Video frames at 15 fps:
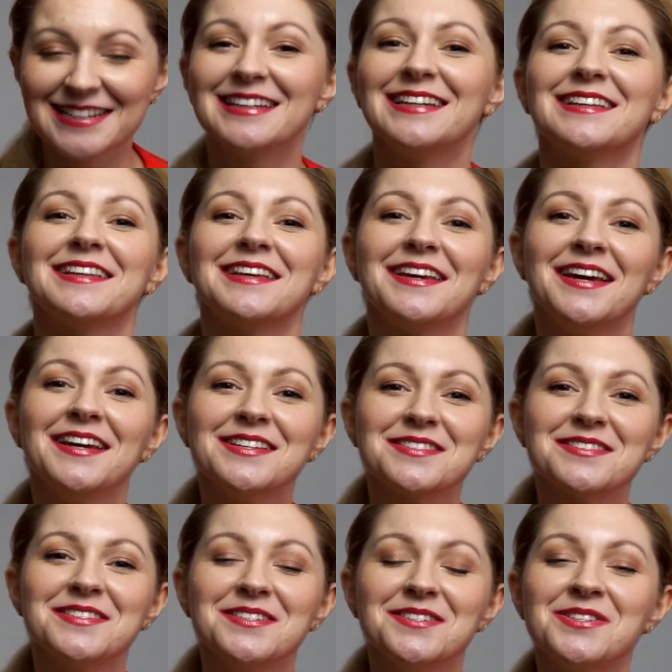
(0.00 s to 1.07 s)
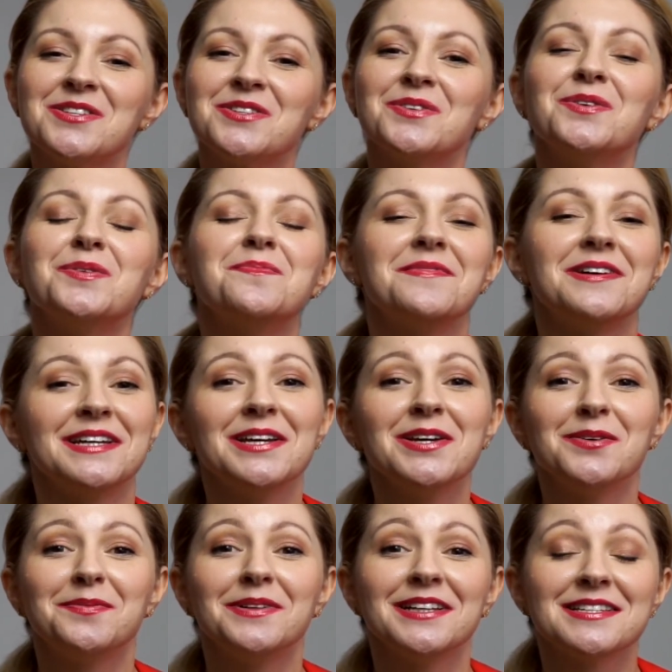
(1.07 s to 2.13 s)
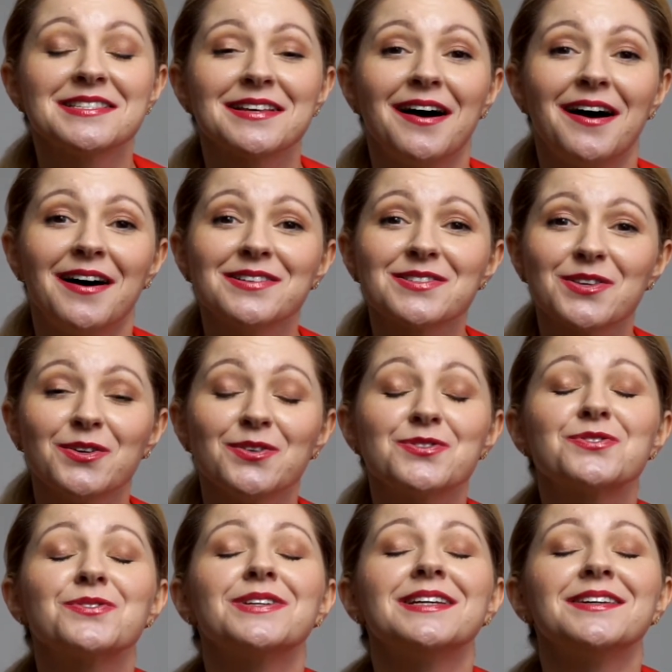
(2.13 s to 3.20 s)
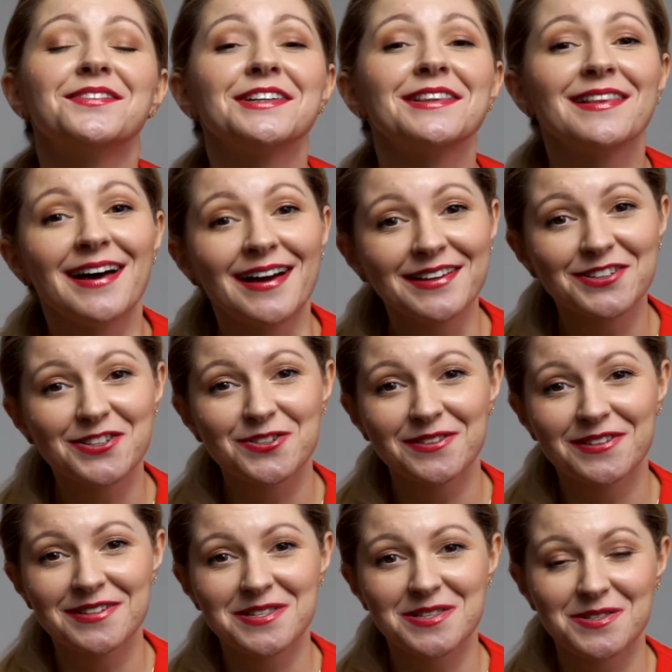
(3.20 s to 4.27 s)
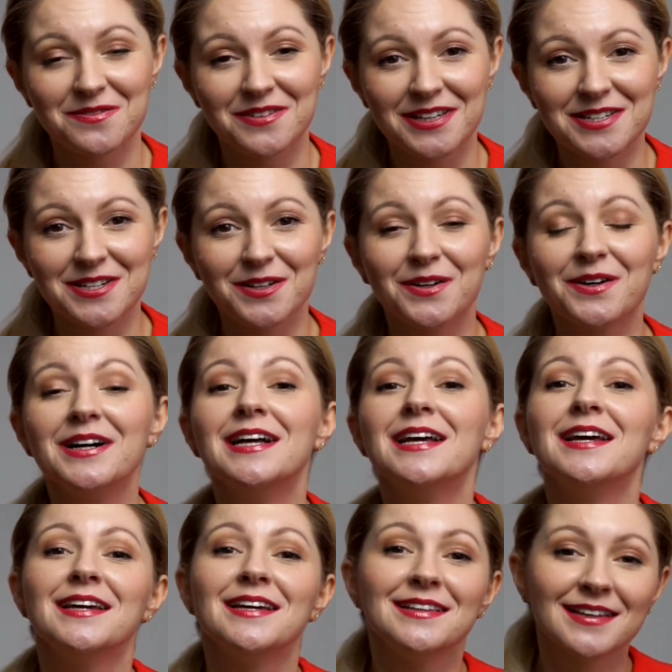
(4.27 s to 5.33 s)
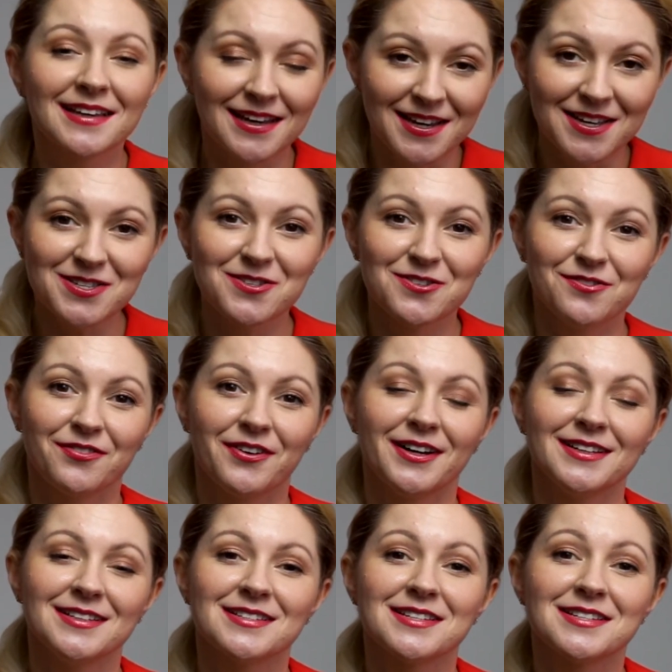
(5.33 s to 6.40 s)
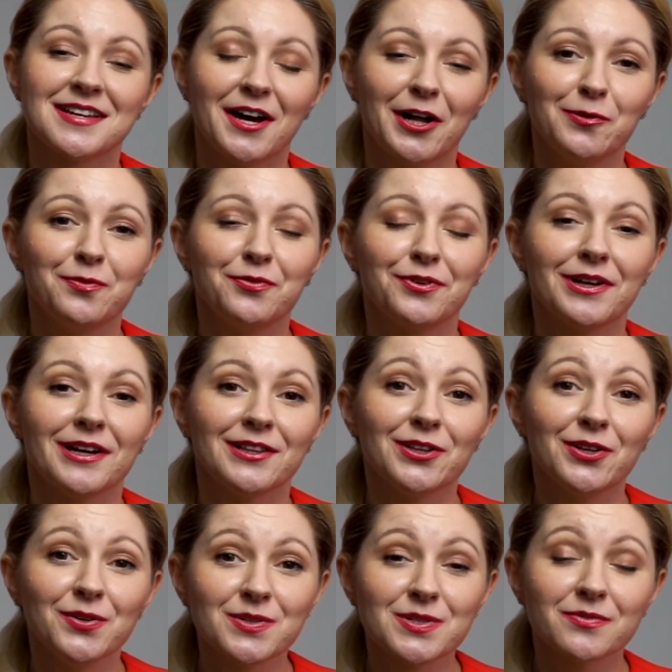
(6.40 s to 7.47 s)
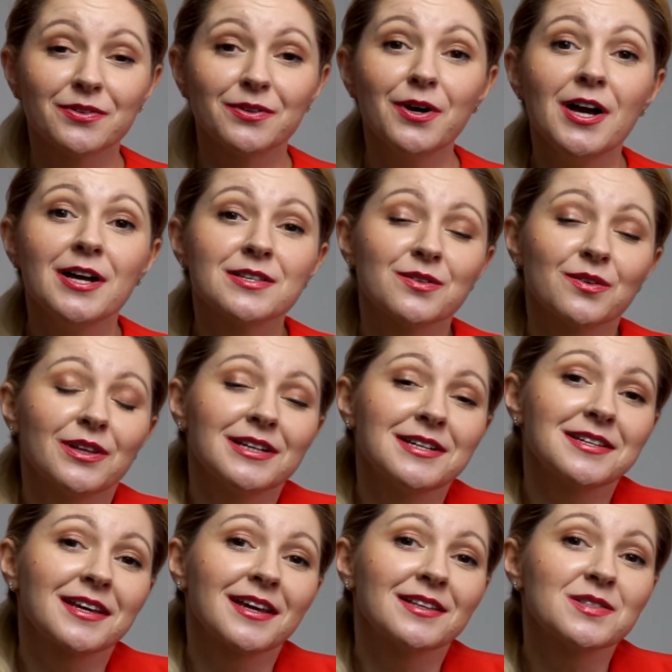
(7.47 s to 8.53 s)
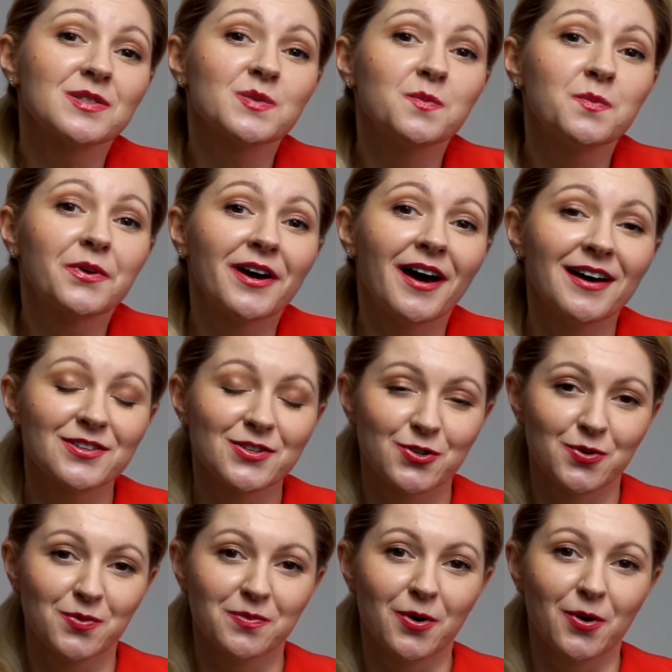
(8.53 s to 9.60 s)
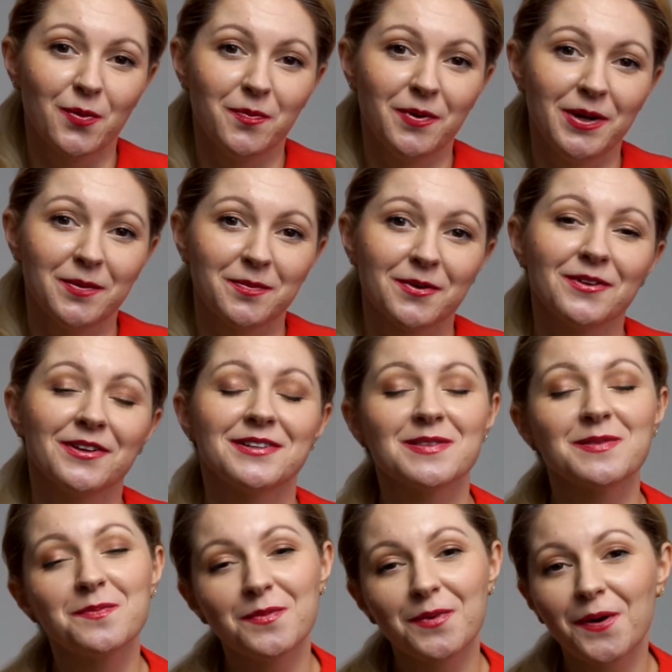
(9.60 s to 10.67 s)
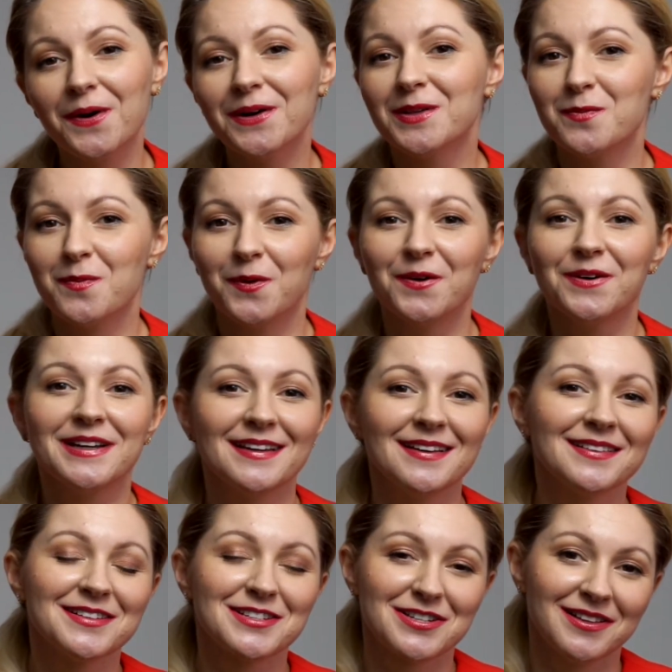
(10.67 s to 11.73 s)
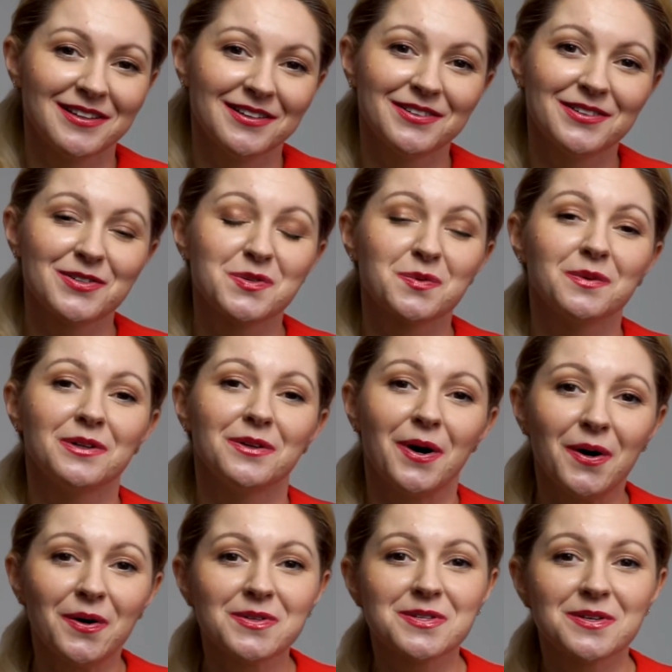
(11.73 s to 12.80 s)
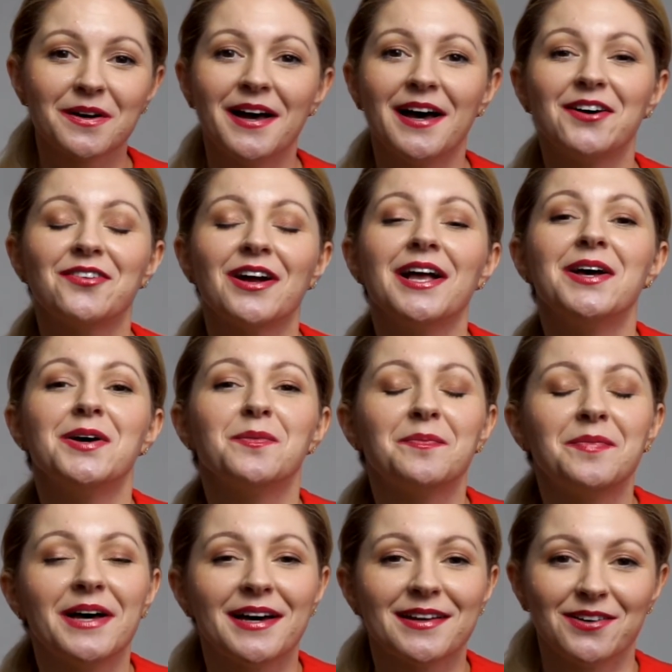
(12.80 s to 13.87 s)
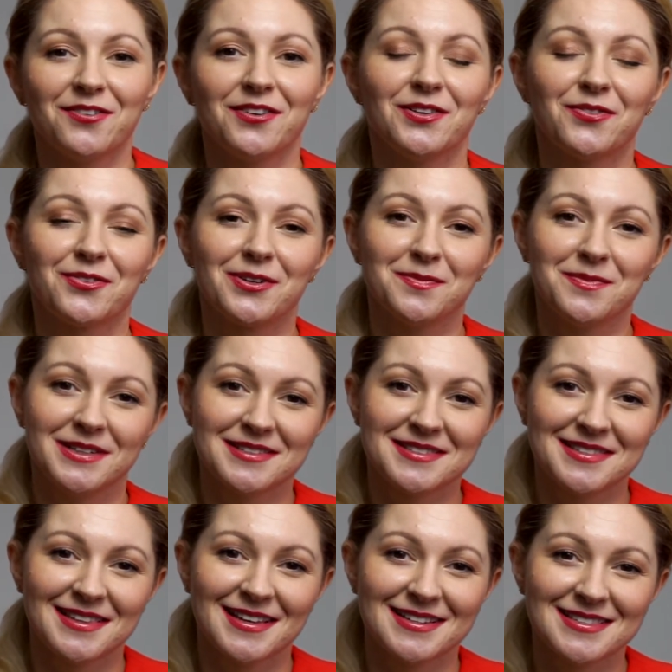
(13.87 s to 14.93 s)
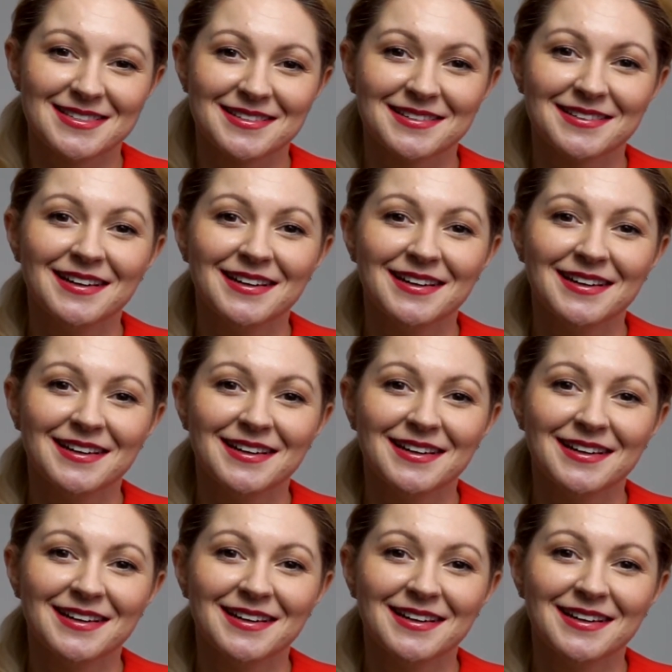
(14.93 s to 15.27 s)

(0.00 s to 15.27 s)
In case you do, may I please ask you to give a like to this video in case you find it helpful and useful, so that it can spread to more people and more English learners will also have benefit from this lesson.